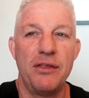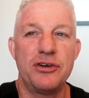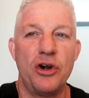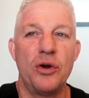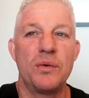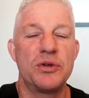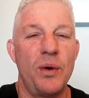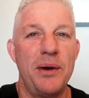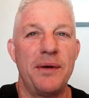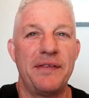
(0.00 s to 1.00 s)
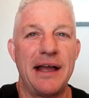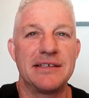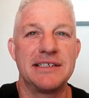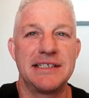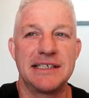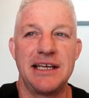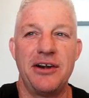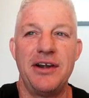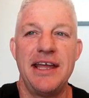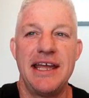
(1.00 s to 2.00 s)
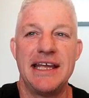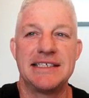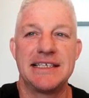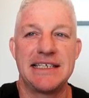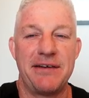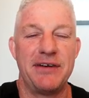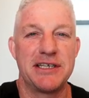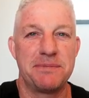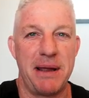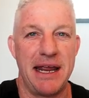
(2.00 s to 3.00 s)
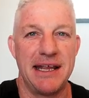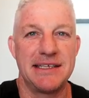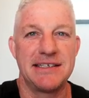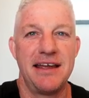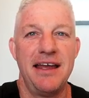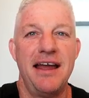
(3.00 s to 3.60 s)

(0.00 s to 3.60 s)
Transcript: The turn with twenty-one thousand six hundred is the seven of spades.